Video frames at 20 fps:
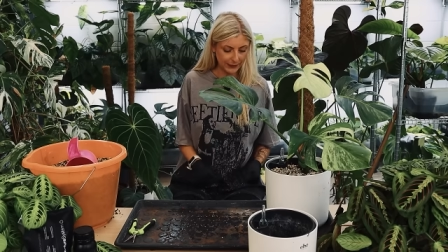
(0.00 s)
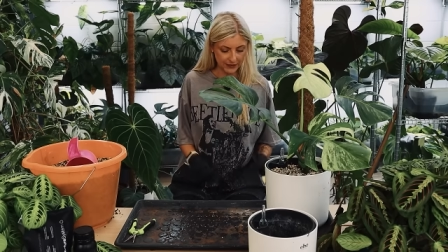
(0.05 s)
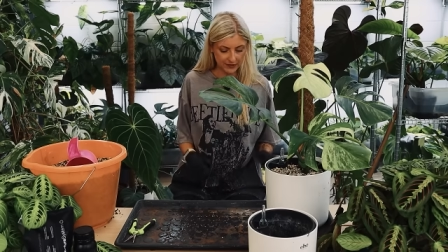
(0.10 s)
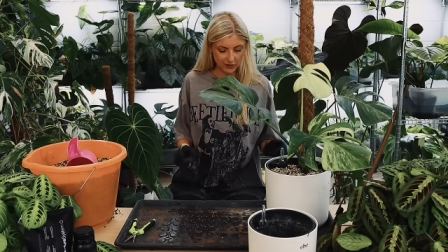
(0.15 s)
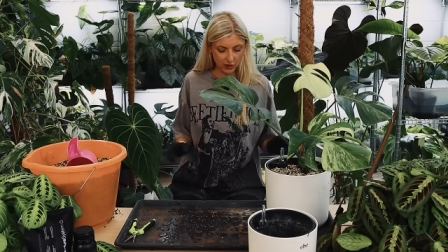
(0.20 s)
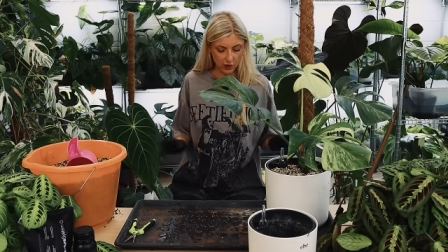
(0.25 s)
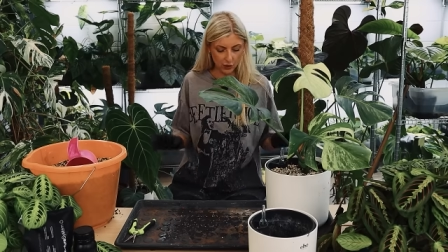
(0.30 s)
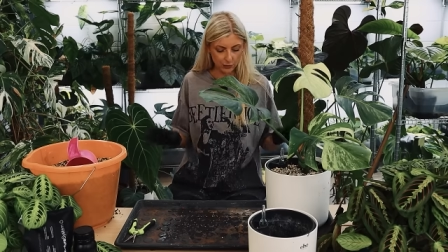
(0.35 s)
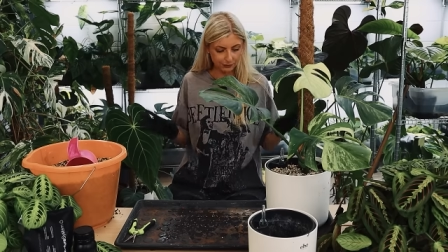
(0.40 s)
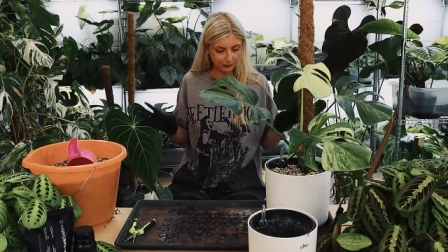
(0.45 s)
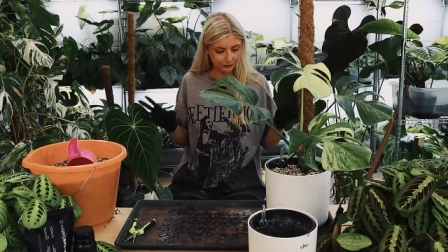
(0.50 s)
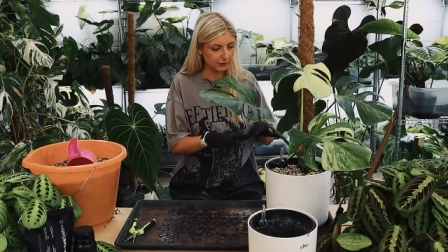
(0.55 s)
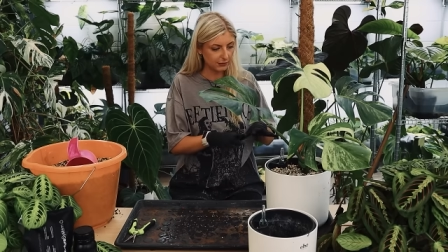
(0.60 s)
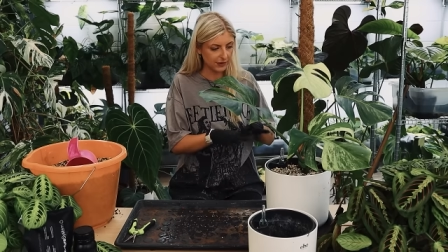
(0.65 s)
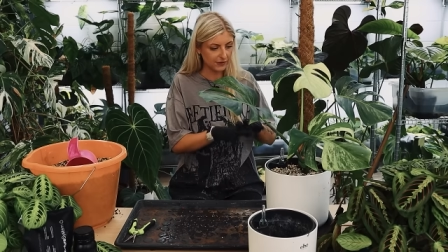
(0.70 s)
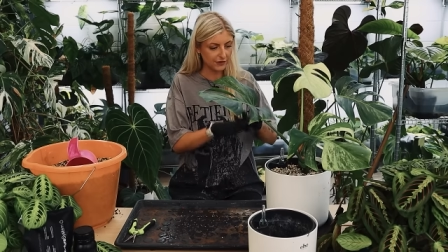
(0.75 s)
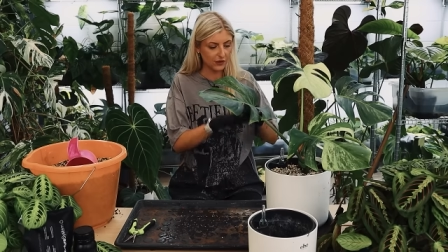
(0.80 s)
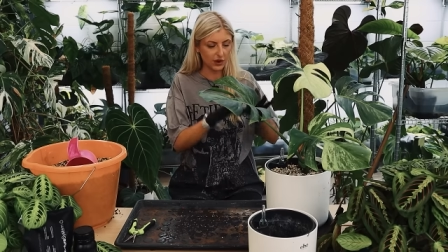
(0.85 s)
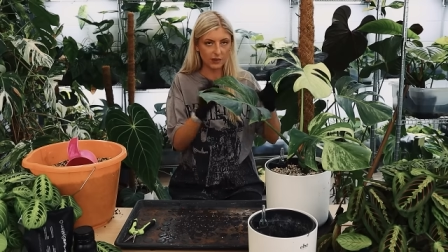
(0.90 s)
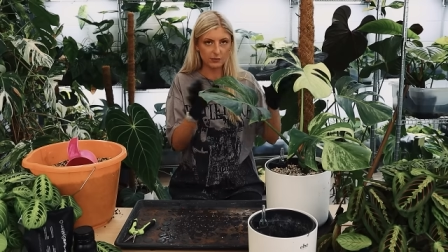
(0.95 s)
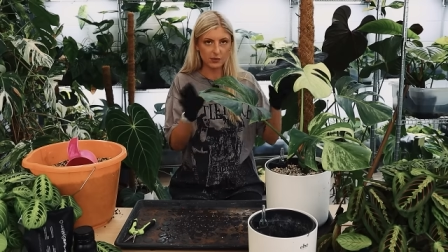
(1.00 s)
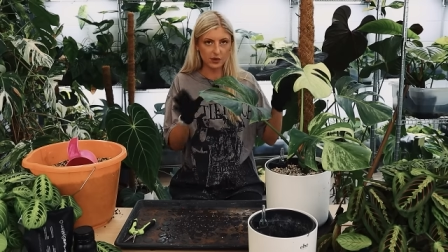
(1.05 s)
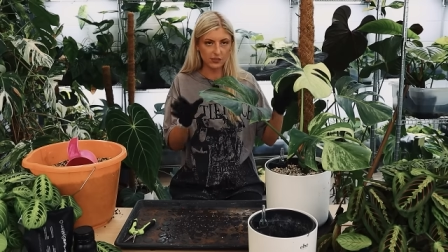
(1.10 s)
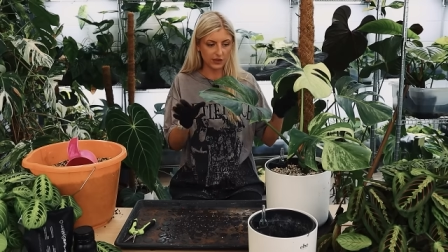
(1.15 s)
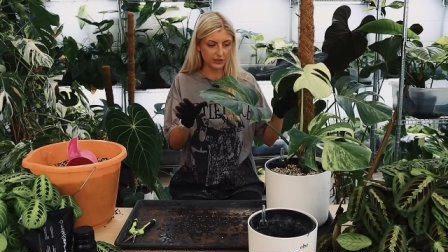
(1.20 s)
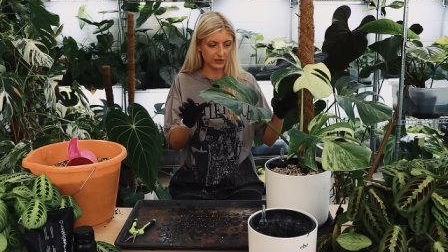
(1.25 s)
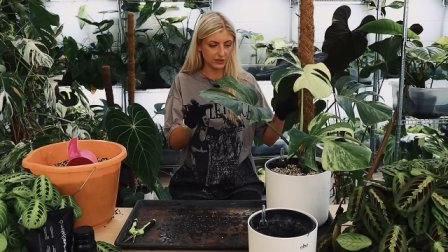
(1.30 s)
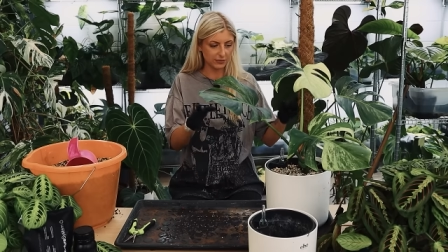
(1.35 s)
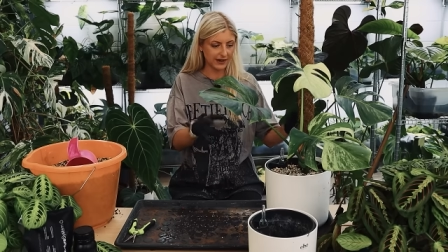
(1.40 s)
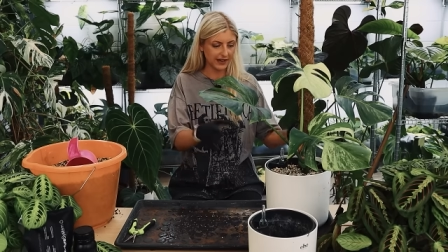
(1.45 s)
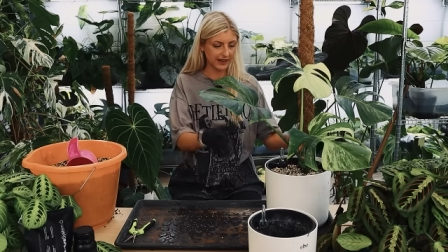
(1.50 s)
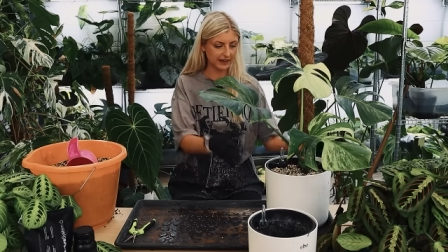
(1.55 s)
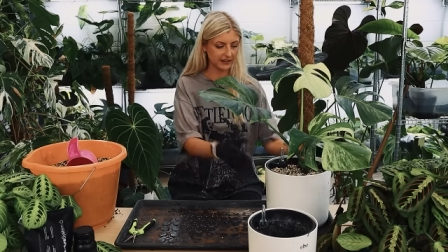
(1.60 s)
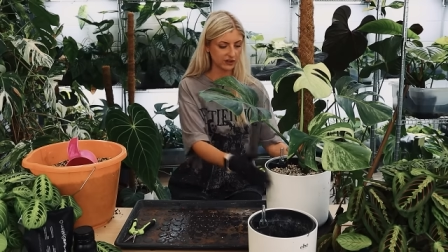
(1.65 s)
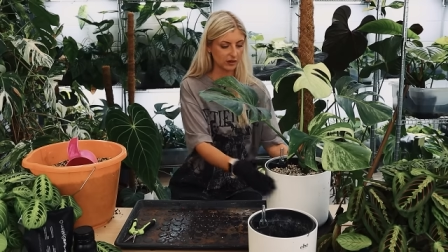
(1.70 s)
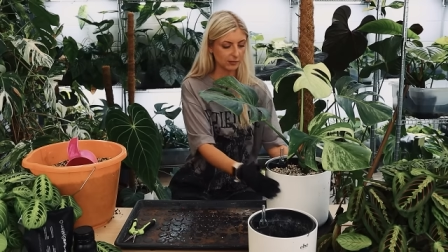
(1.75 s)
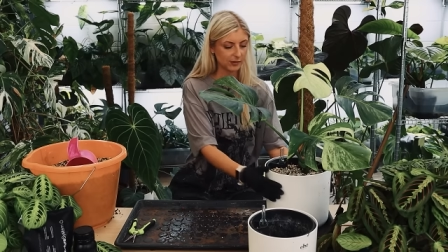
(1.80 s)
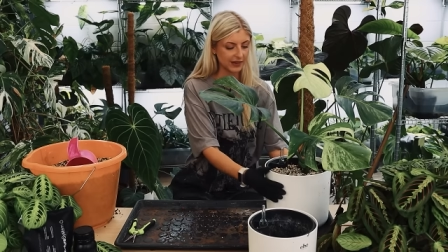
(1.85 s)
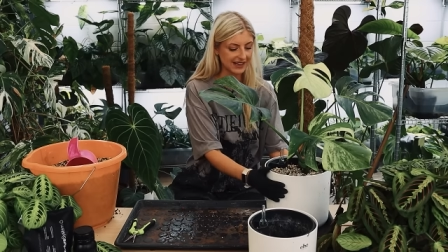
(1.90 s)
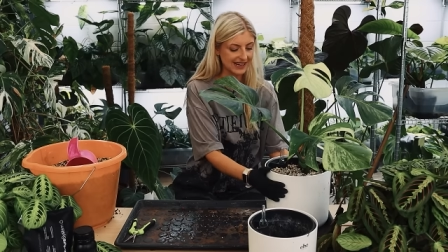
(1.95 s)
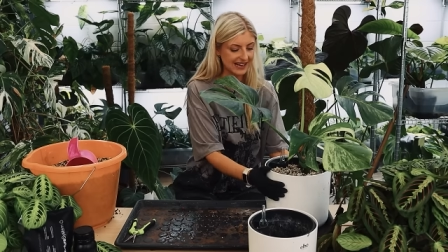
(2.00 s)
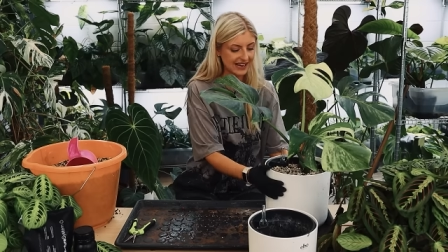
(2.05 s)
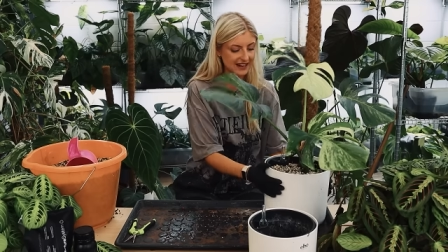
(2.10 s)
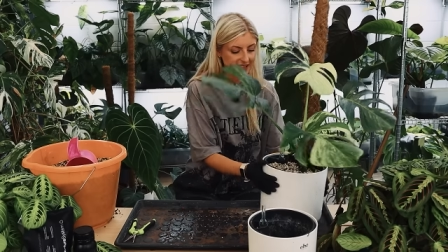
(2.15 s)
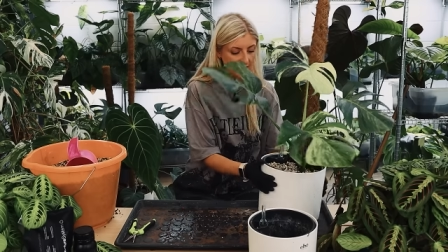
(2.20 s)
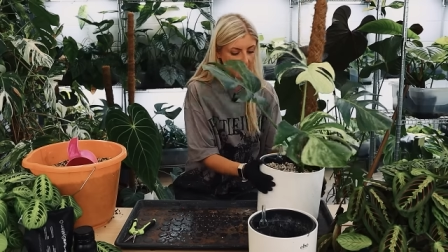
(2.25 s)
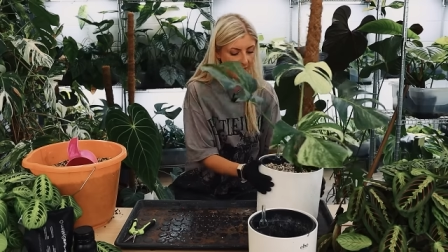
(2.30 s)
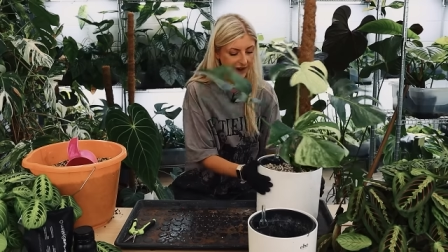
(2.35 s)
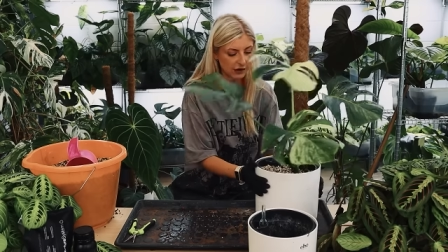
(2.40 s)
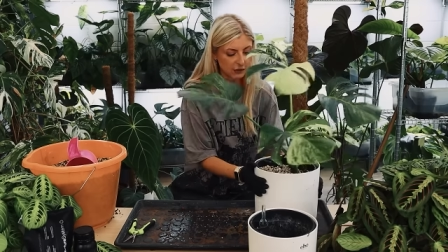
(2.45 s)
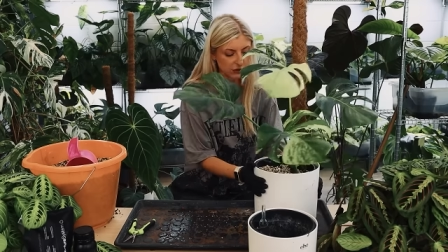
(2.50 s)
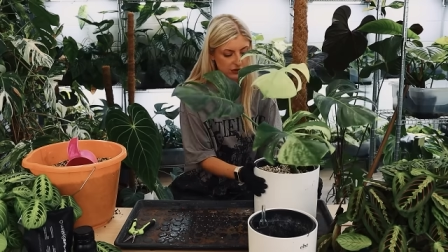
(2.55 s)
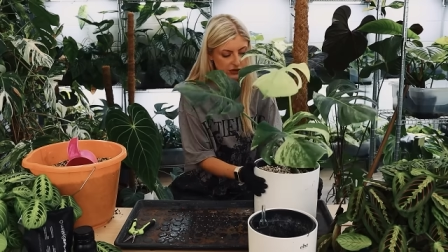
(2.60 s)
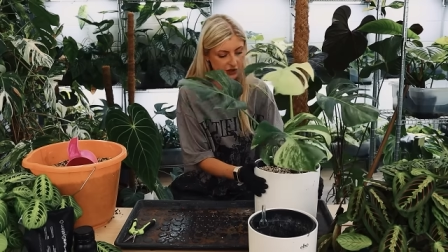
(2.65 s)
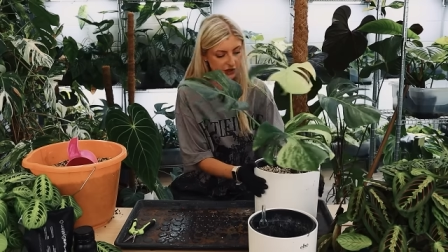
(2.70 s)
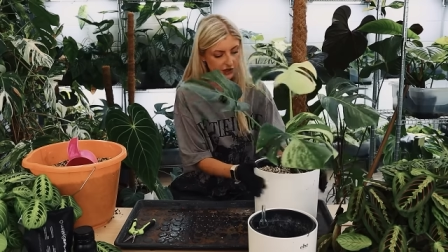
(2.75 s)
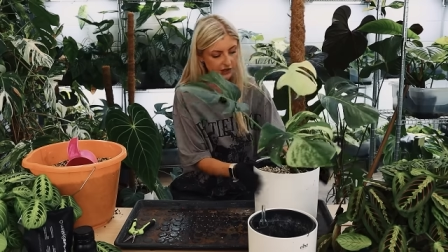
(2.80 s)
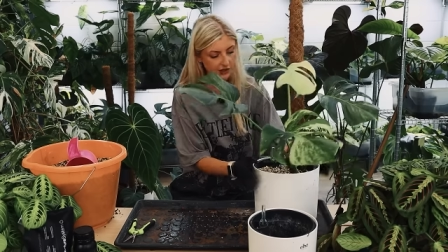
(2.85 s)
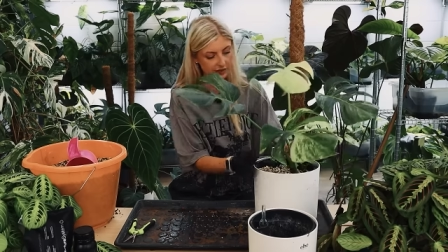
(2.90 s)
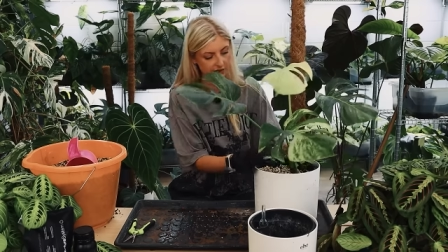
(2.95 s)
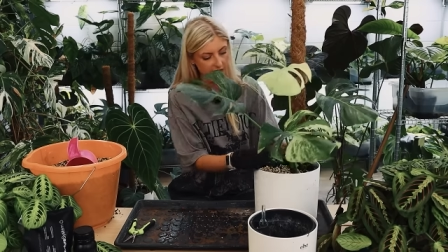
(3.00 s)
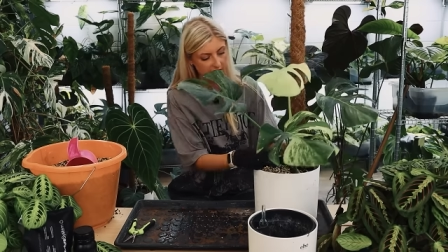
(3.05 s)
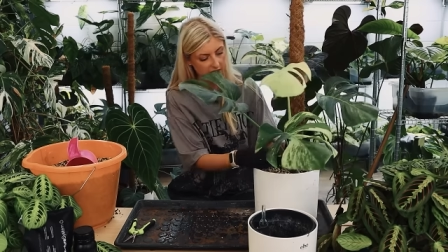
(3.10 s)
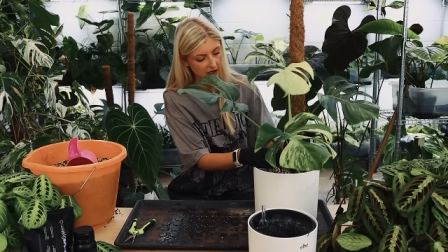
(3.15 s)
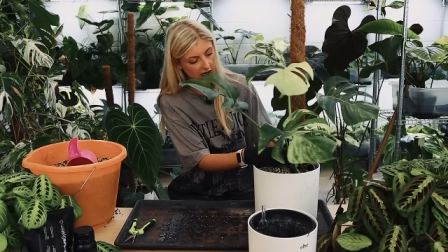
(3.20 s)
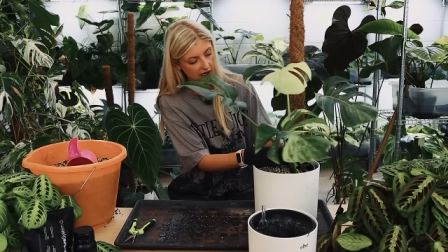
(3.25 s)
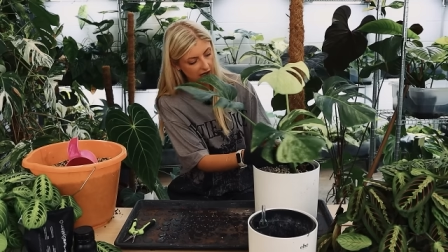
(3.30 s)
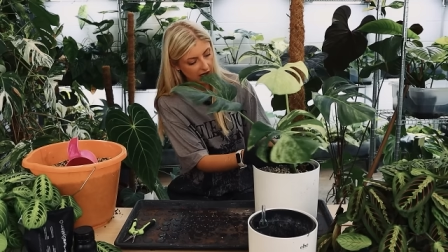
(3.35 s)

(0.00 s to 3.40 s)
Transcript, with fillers: So, before I move on to my next topic, he is about done.